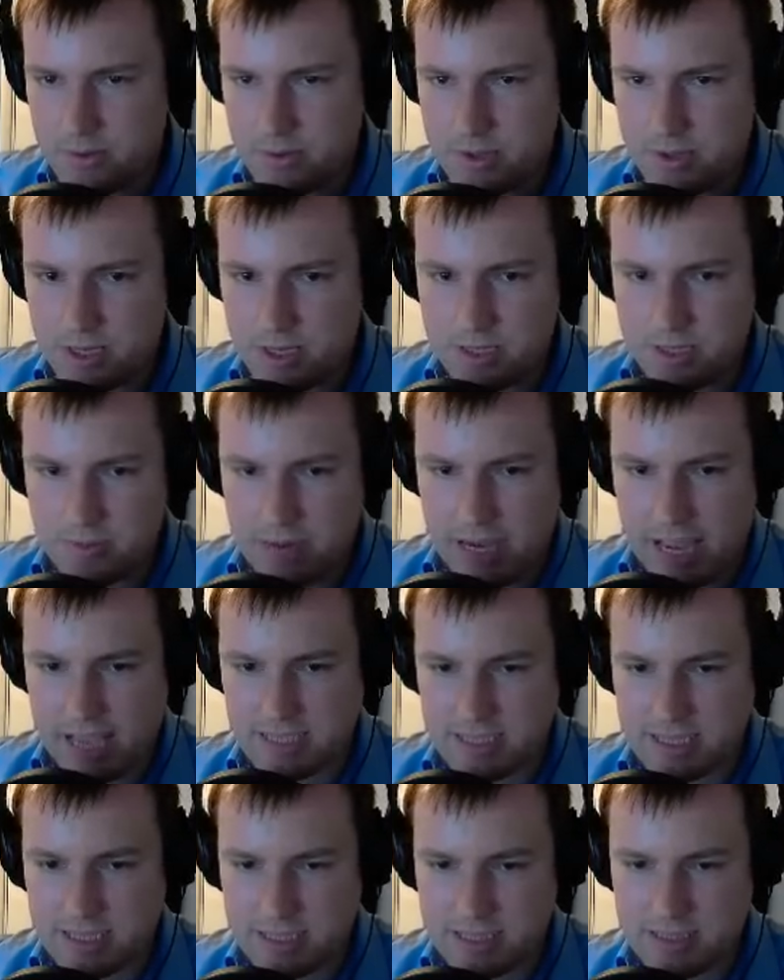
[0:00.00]
Actually, why
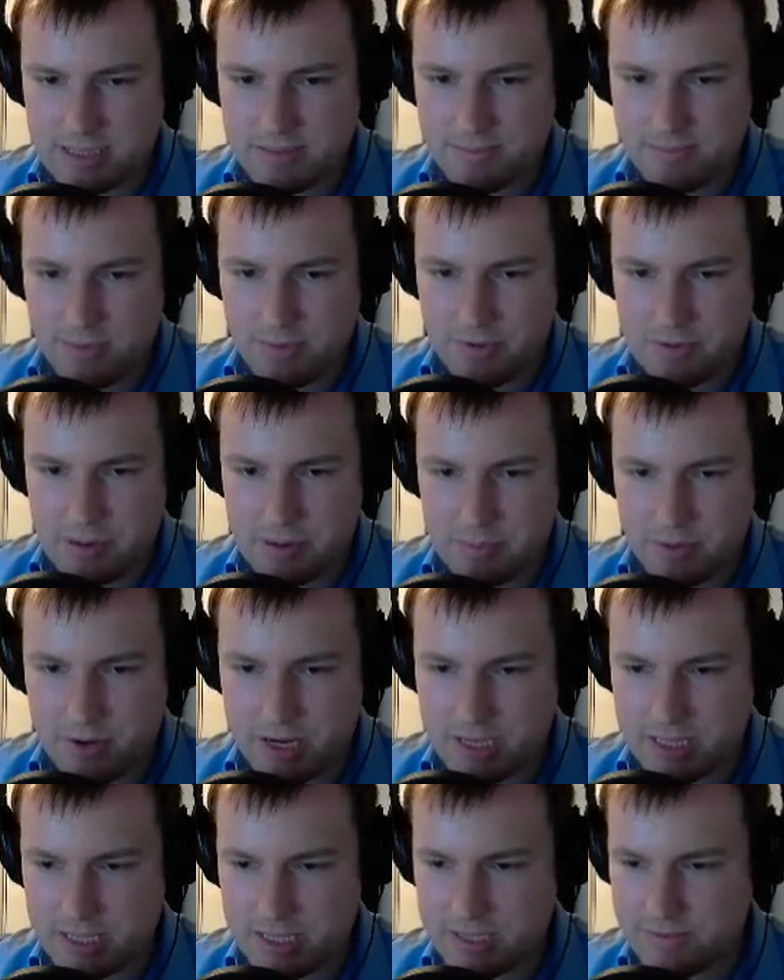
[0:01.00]
hasn't it bothered
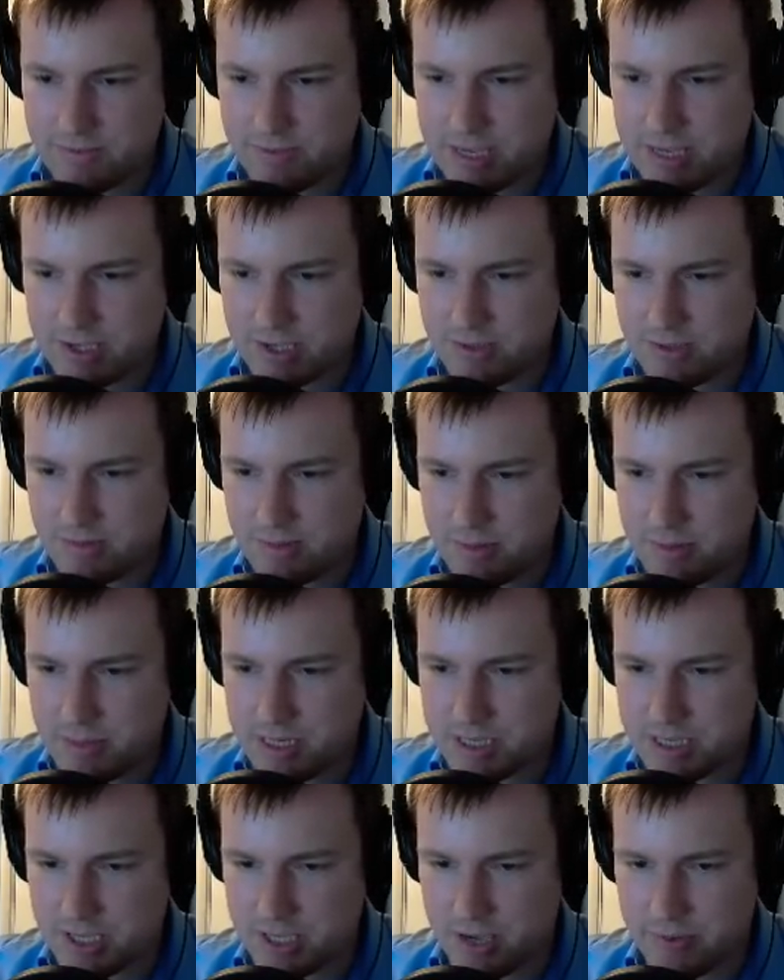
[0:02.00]
upgrading these things? Let me
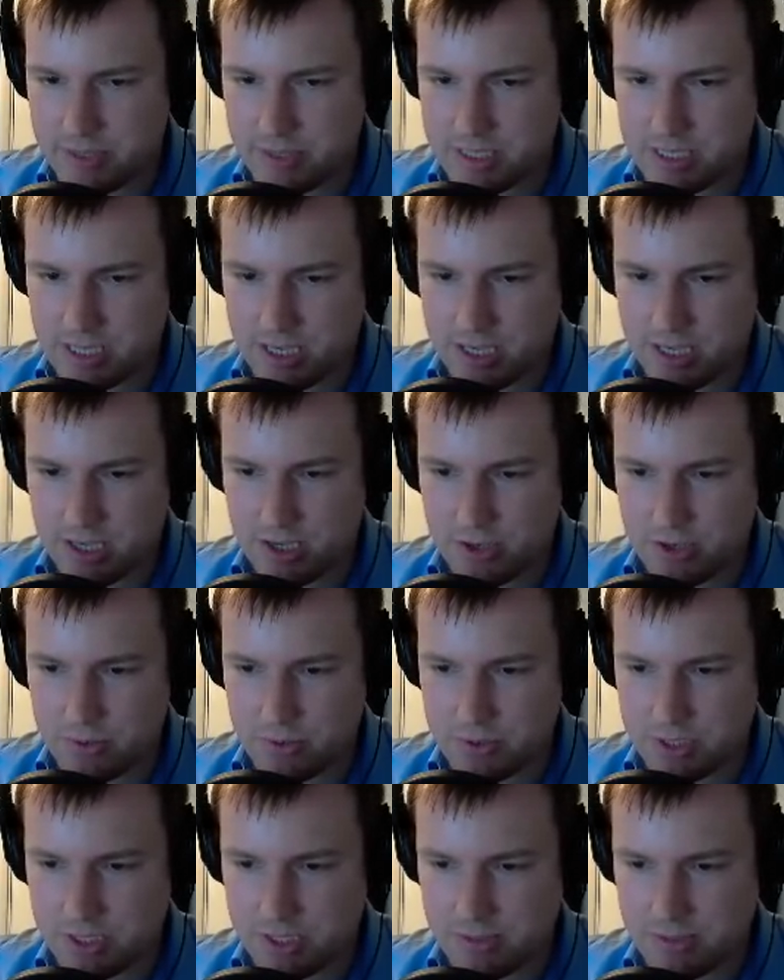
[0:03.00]
just go into the queues.